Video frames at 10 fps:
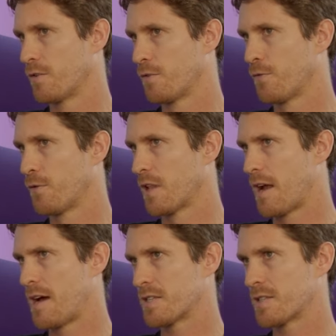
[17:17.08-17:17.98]
for the
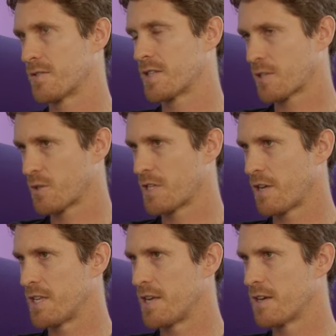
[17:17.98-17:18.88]
last 6 or
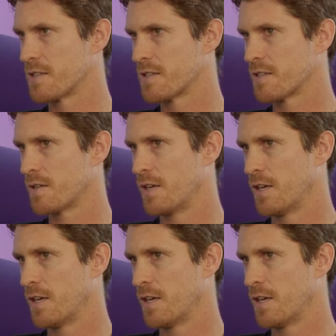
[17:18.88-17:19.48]
7 years,